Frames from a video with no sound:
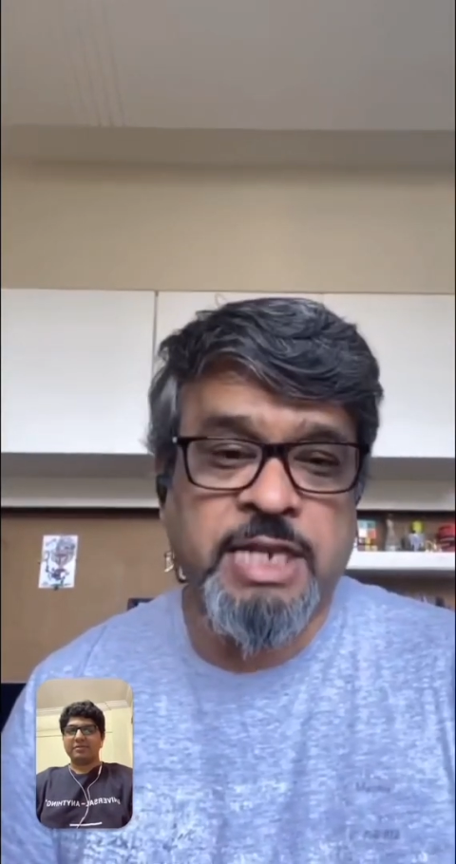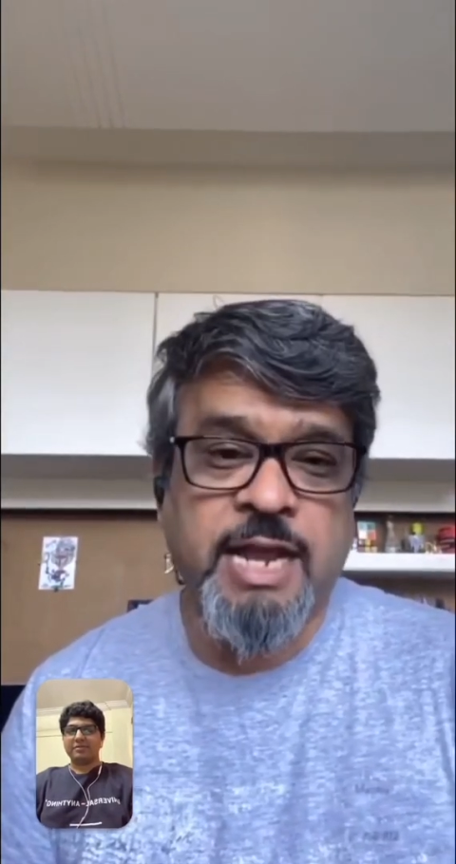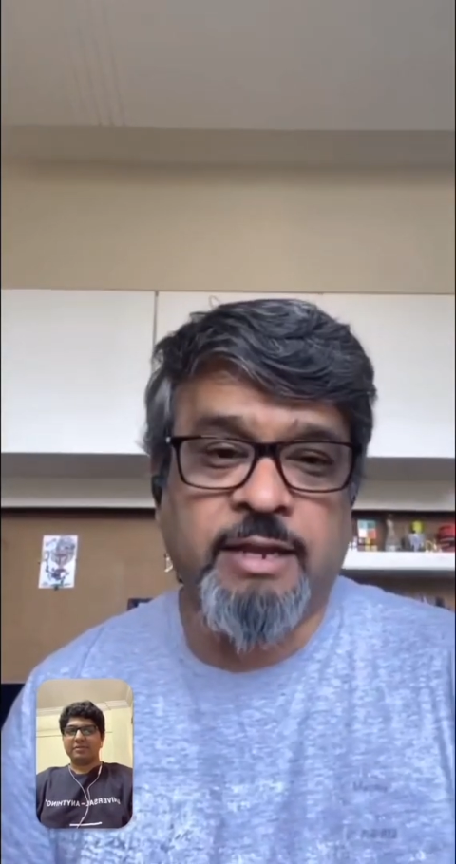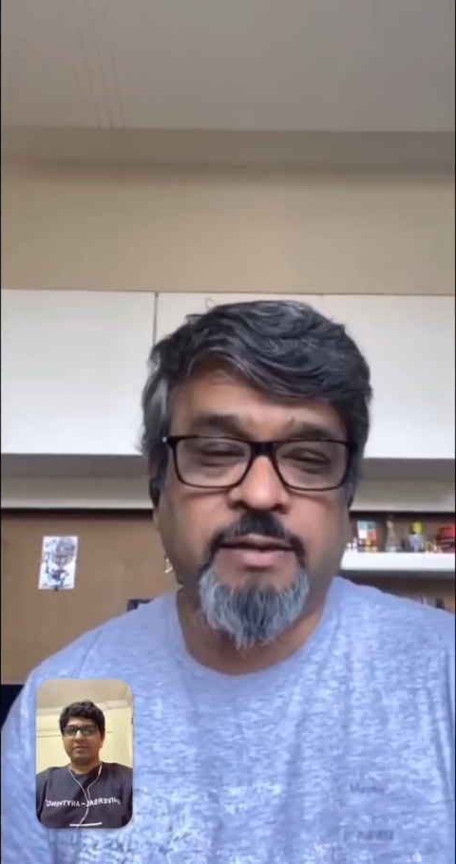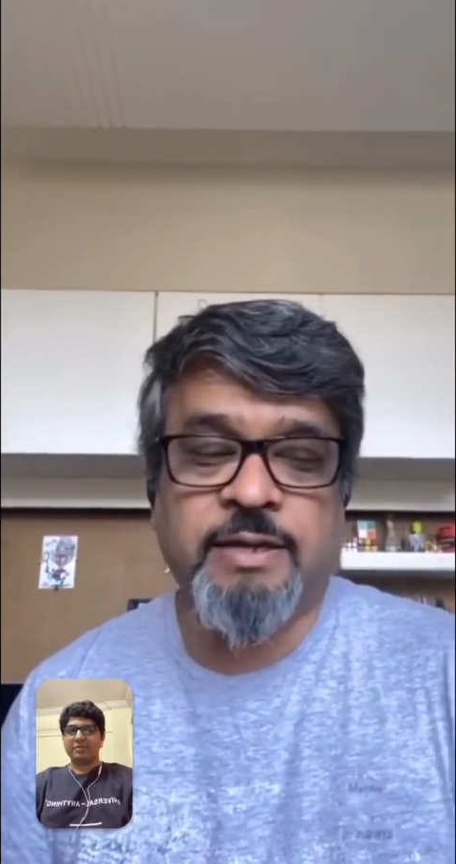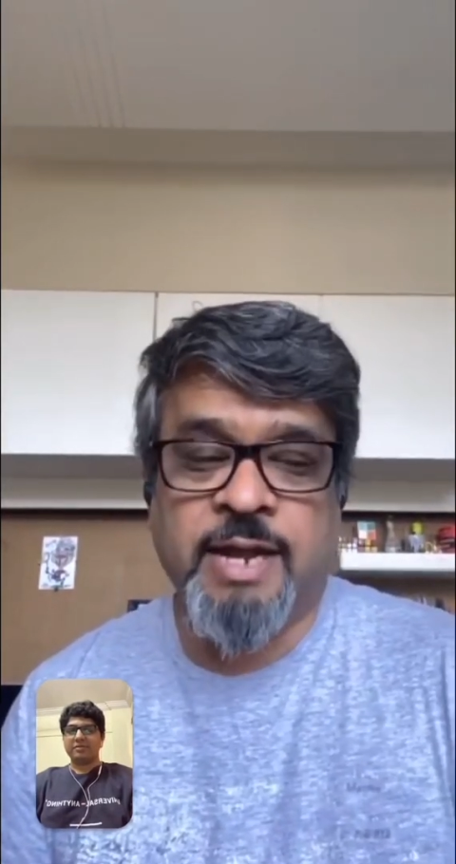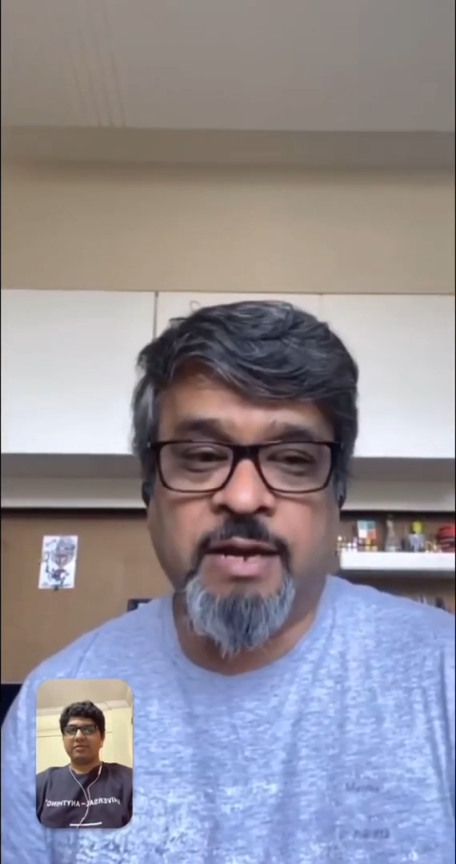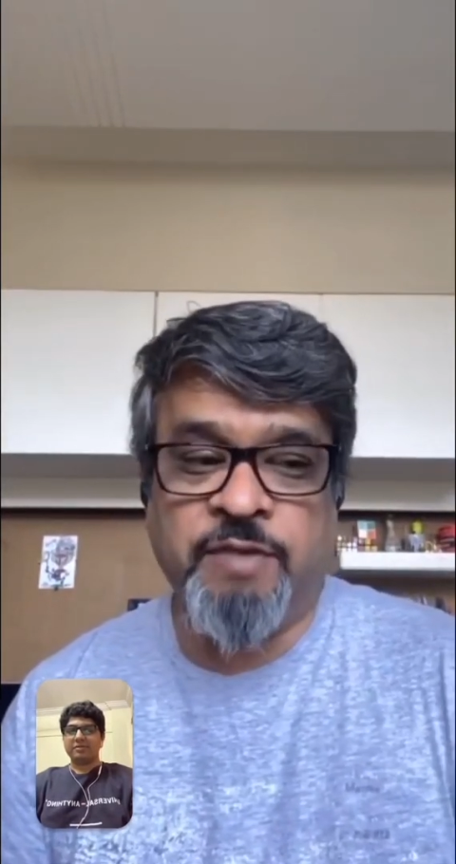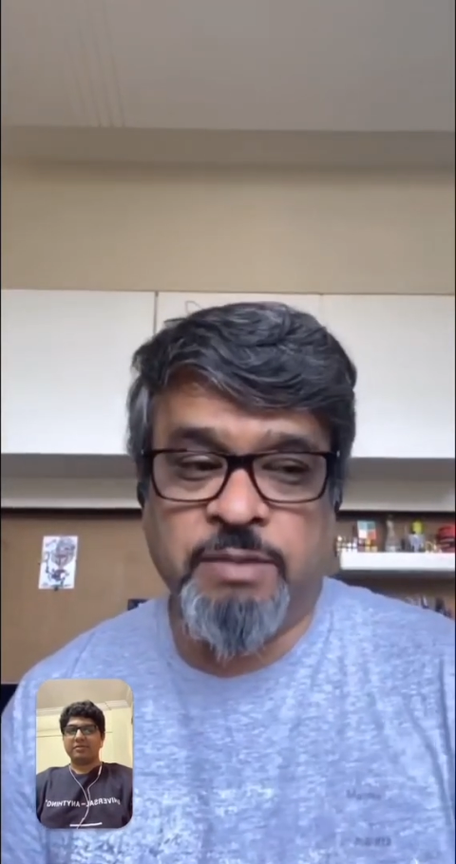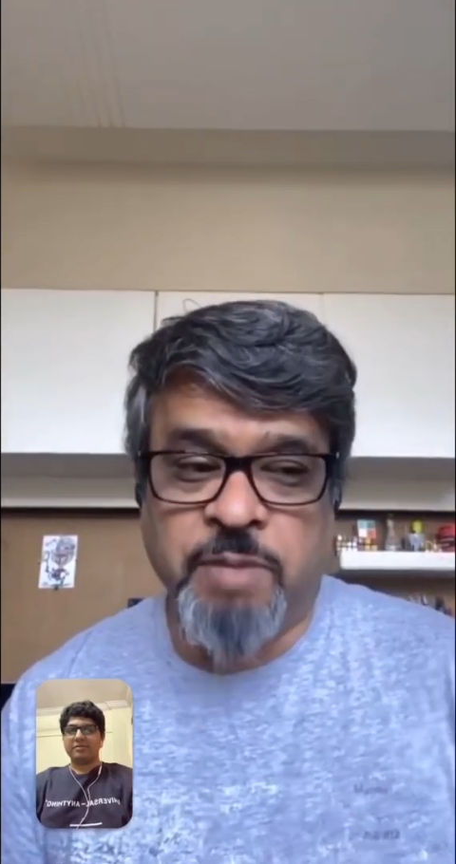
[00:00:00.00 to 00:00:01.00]
other
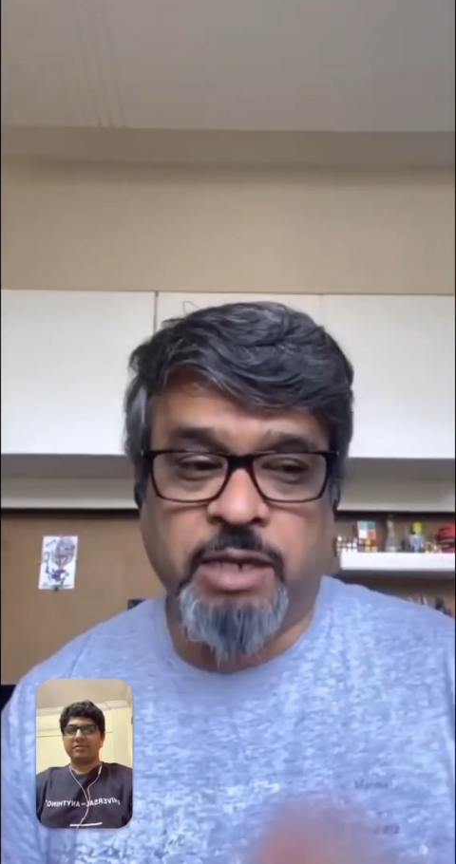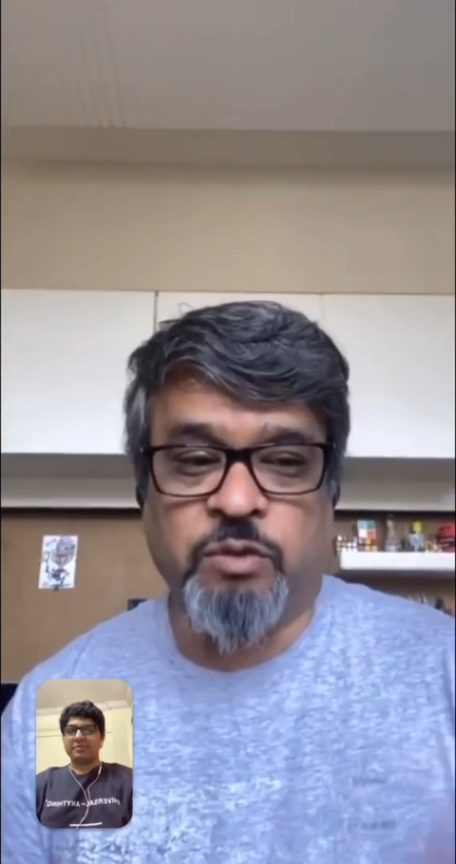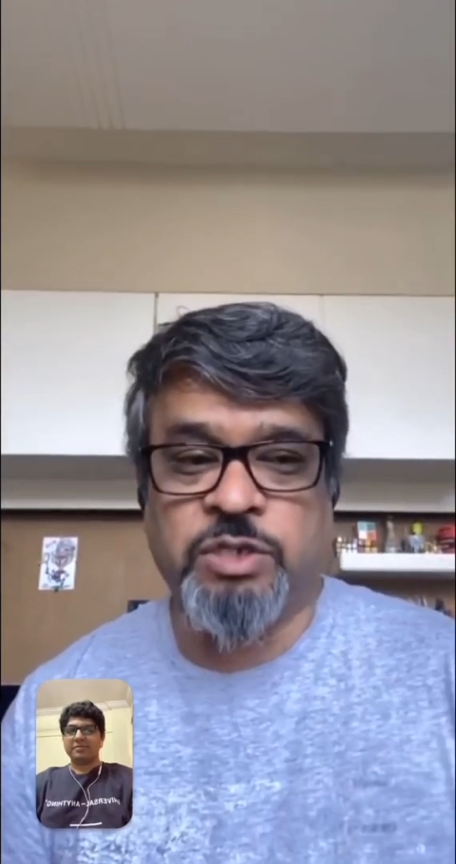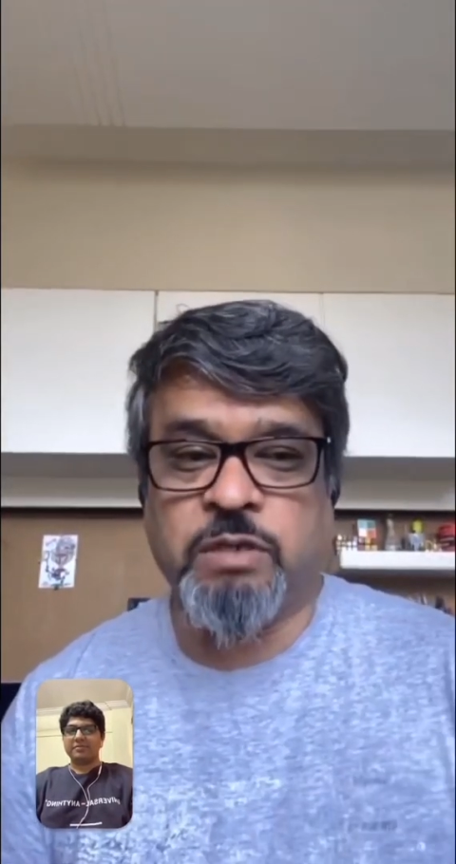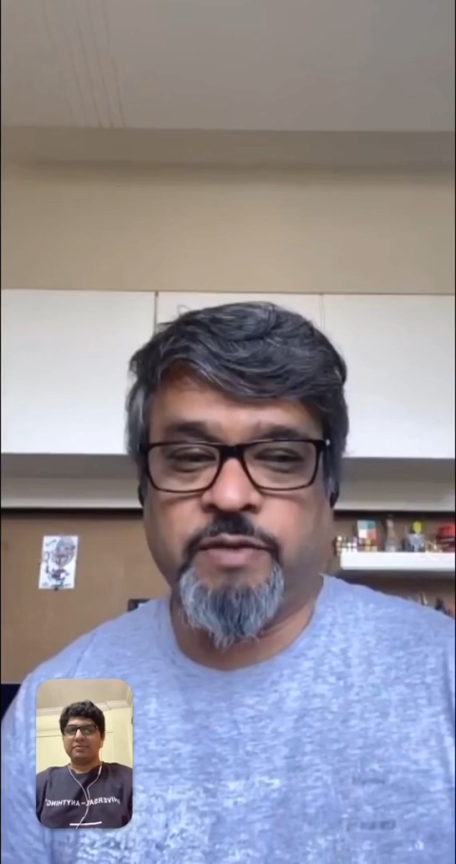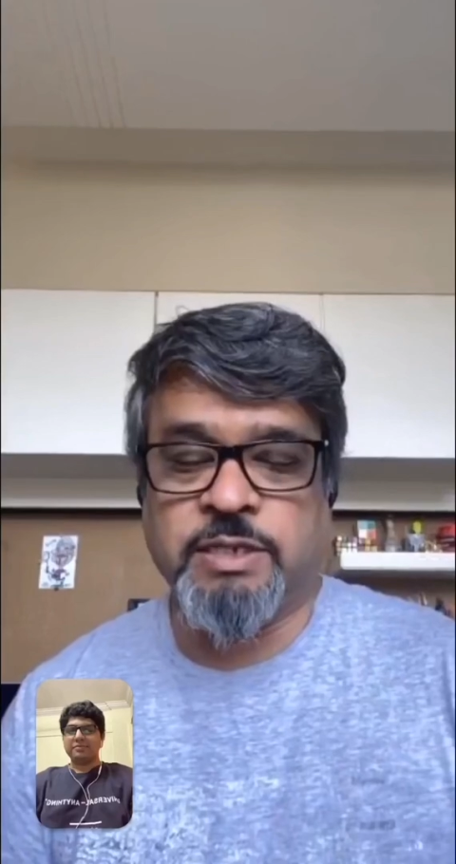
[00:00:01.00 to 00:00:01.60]
integration